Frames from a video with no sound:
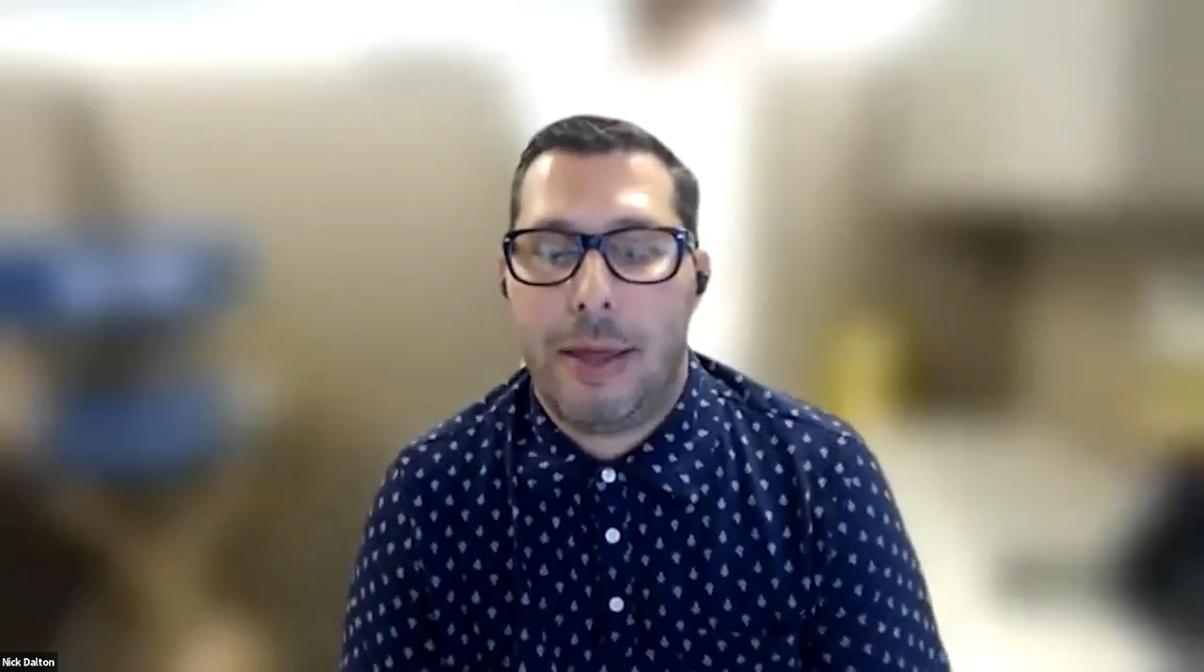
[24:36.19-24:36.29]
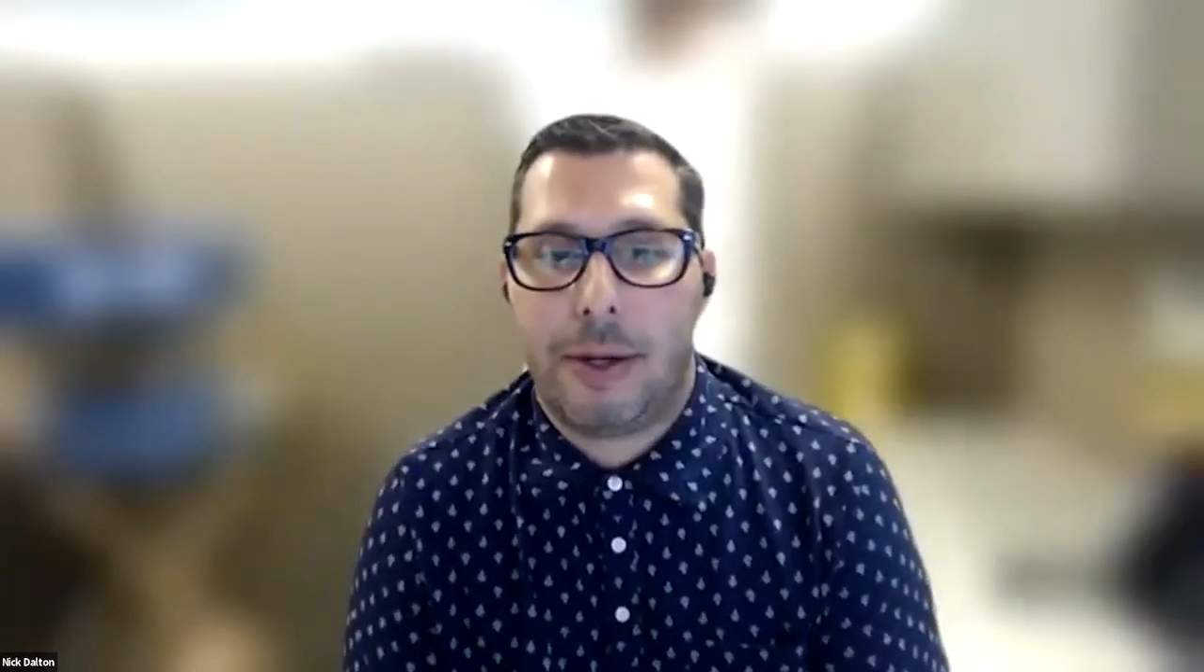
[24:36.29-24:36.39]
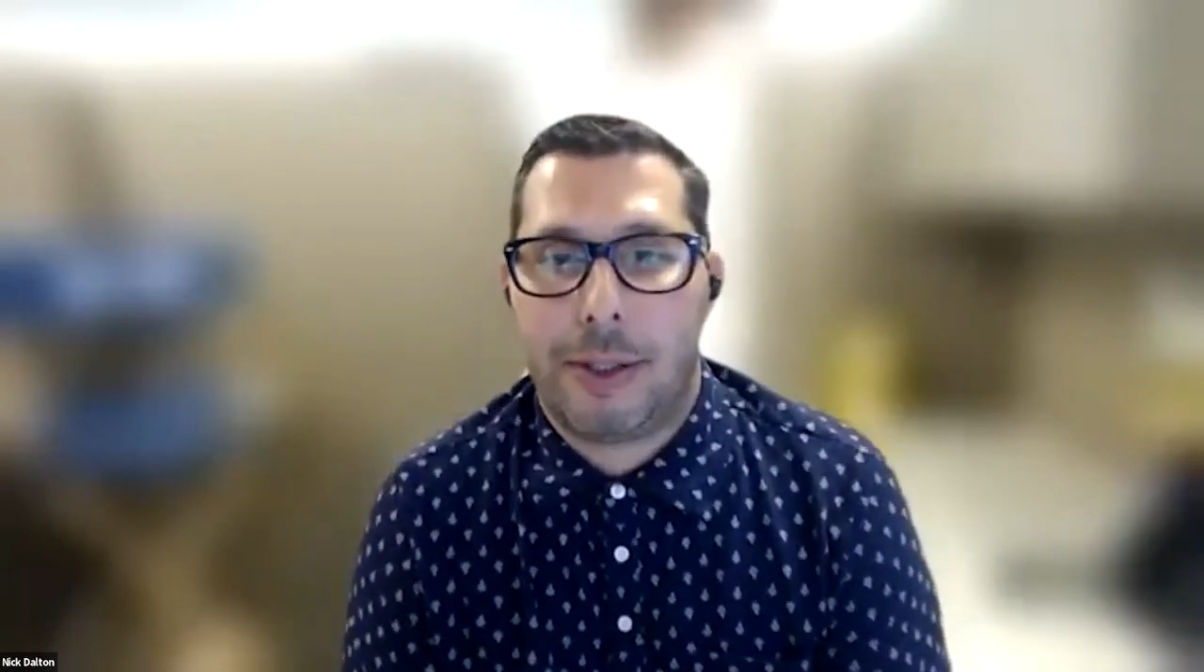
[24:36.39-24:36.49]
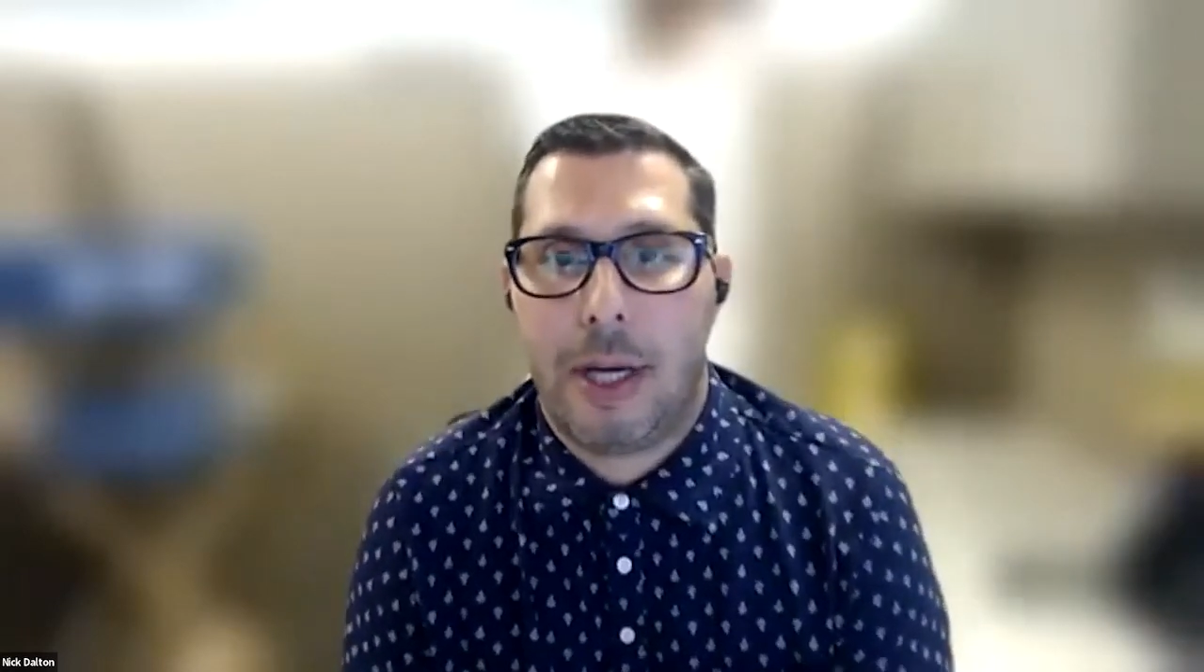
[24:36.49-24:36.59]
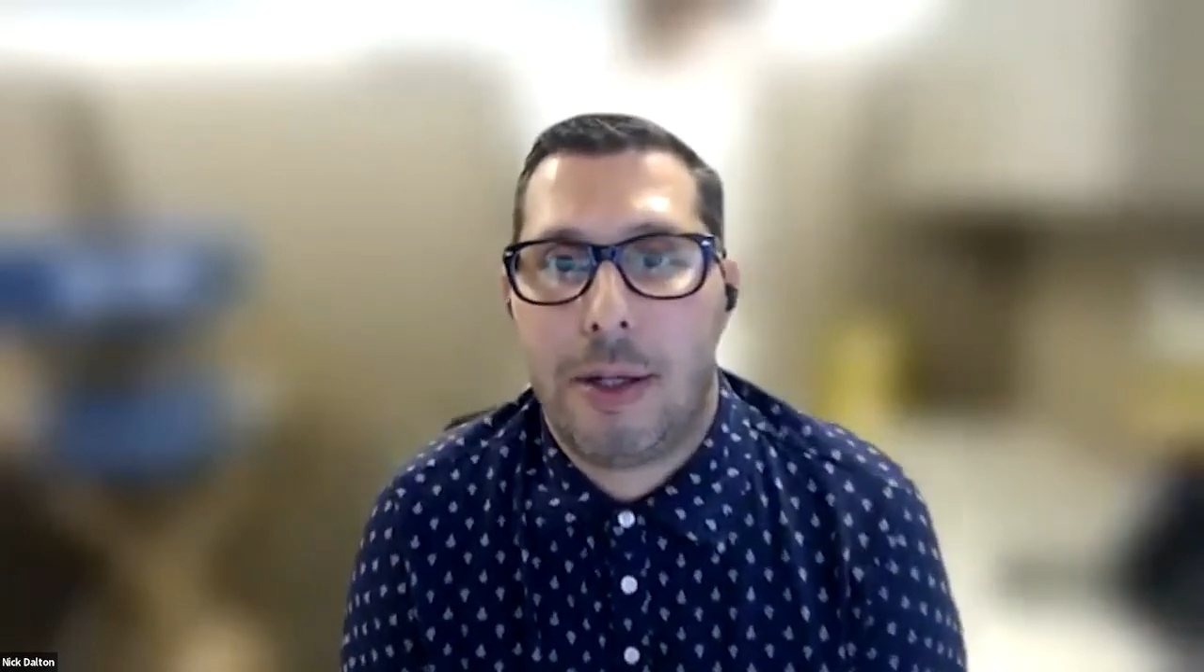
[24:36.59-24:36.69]

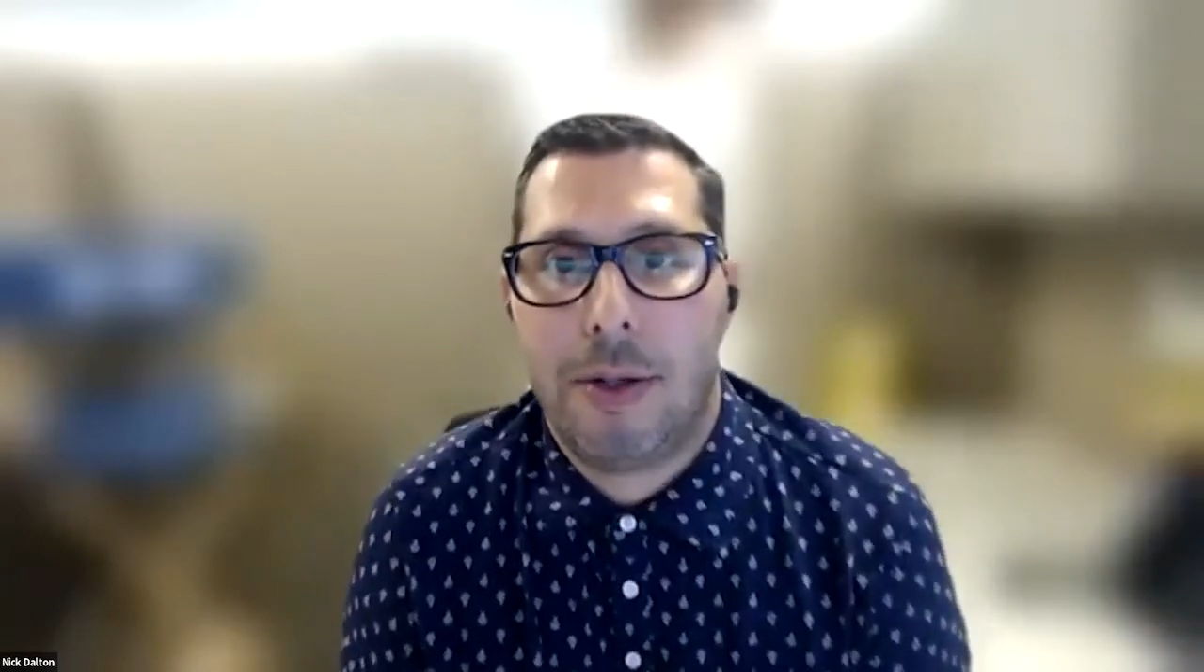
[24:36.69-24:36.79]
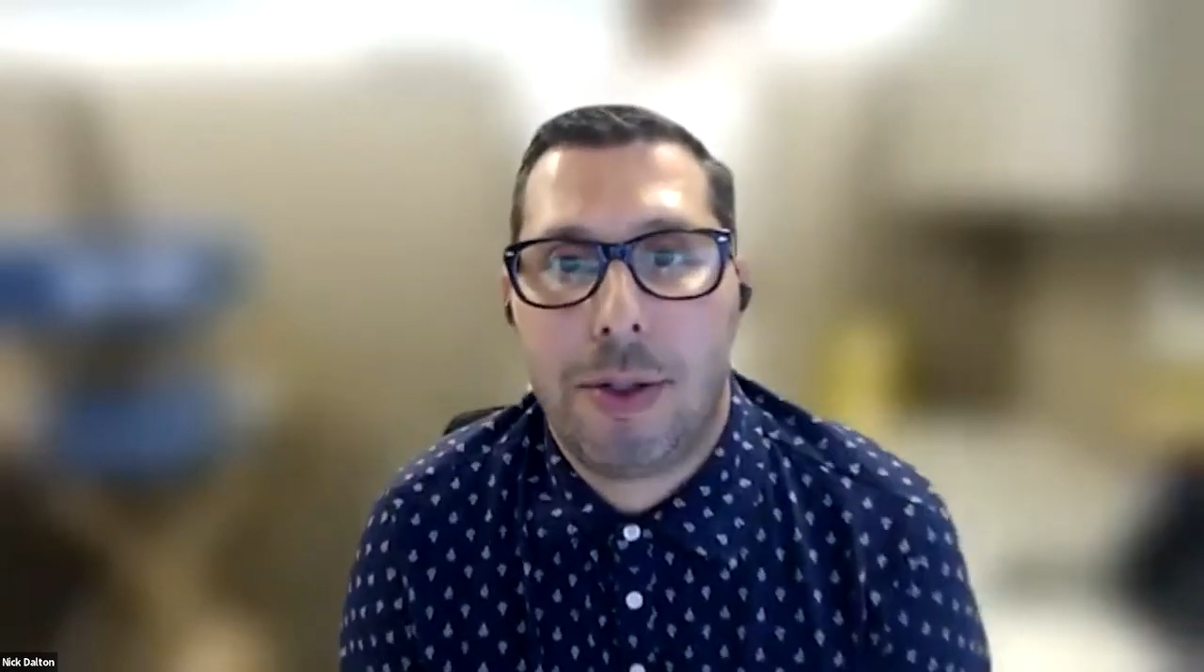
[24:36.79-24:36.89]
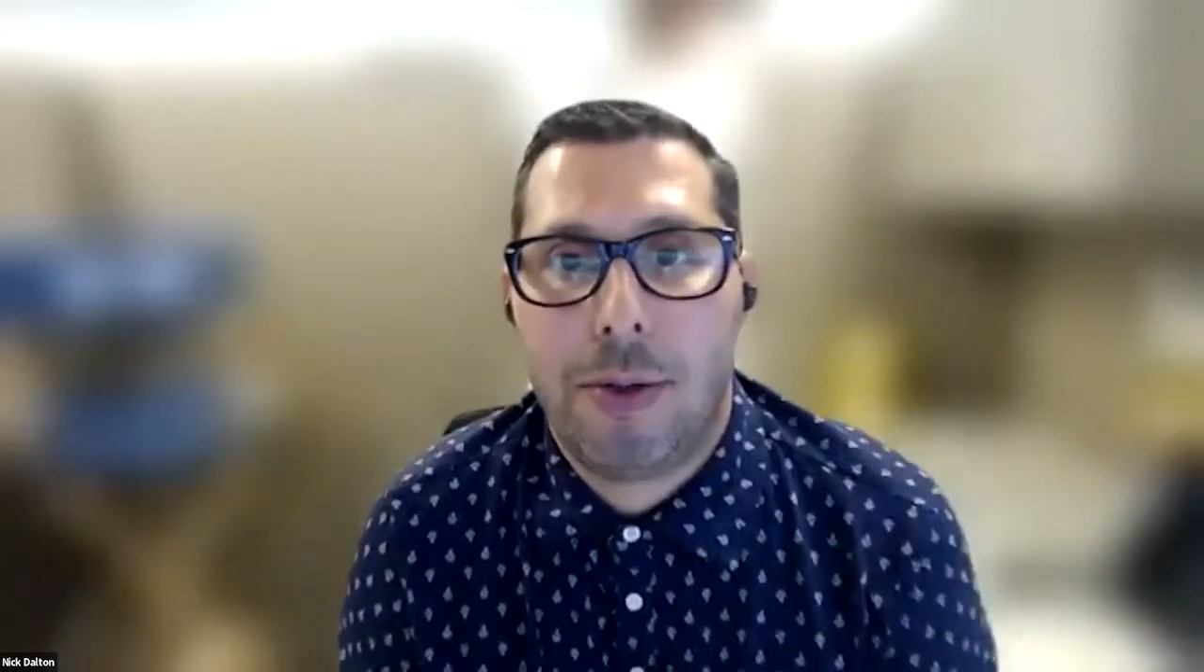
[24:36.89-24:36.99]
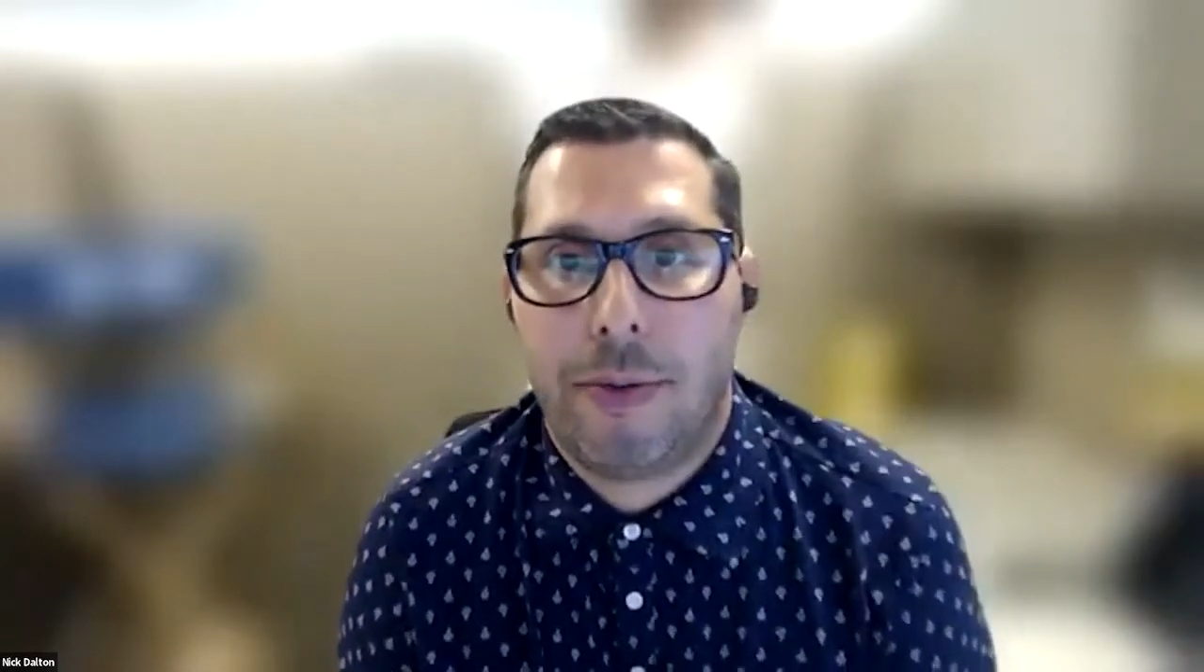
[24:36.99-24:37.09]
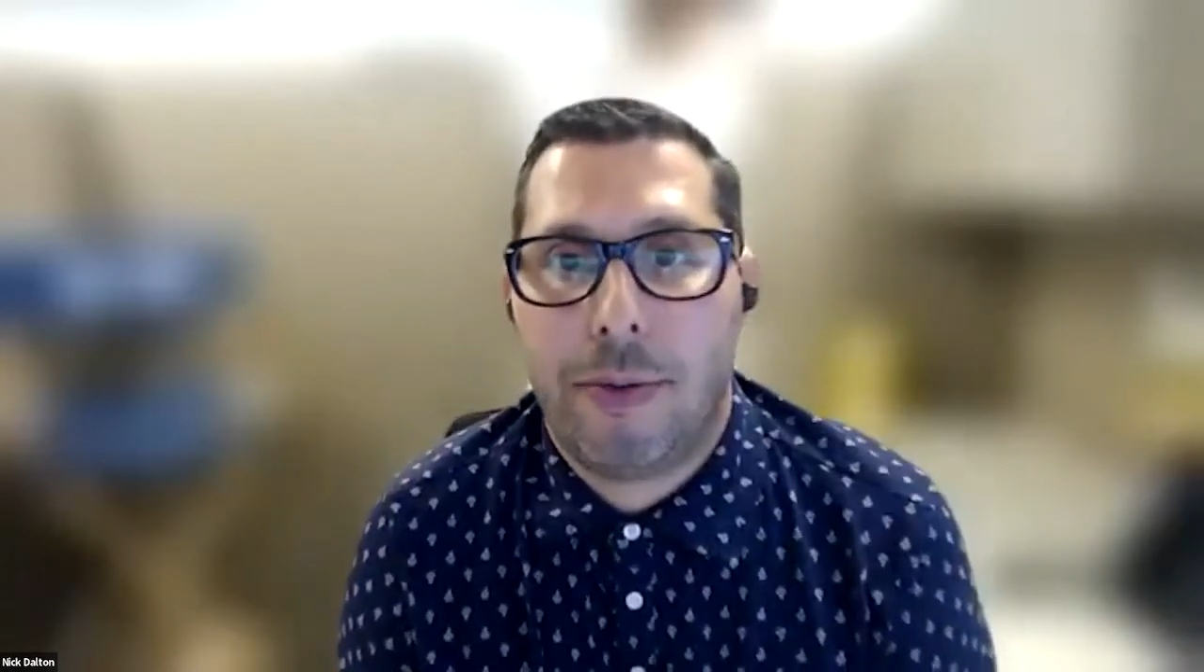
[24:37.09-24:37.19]
that'll take you
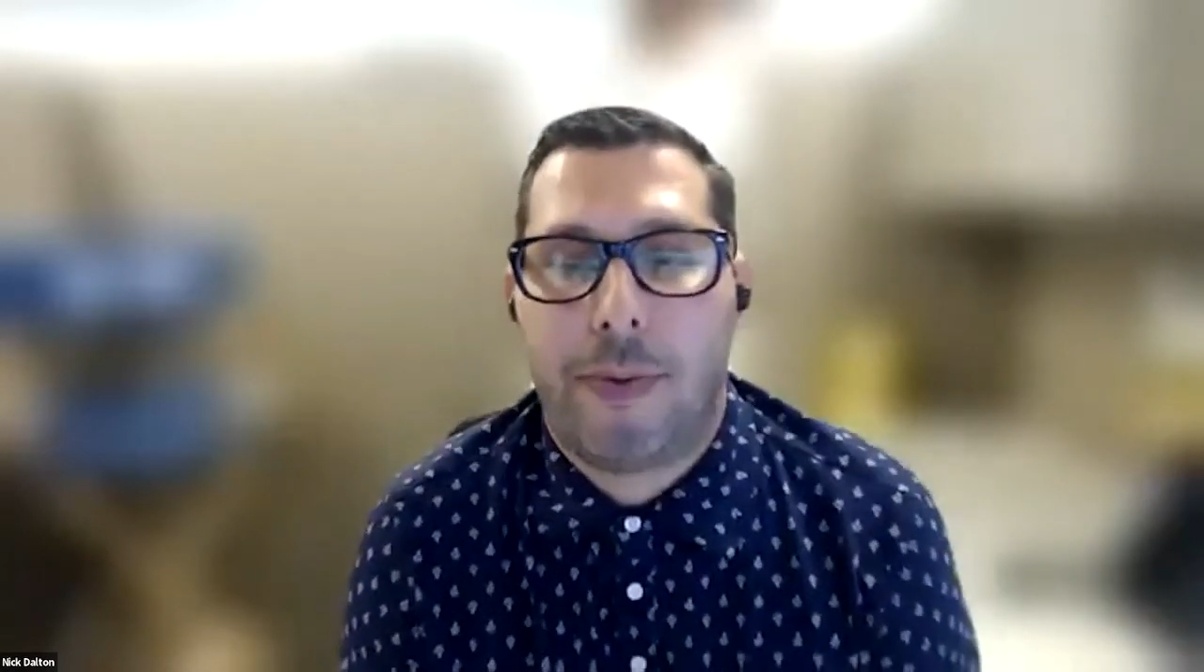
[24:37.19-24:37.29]
to a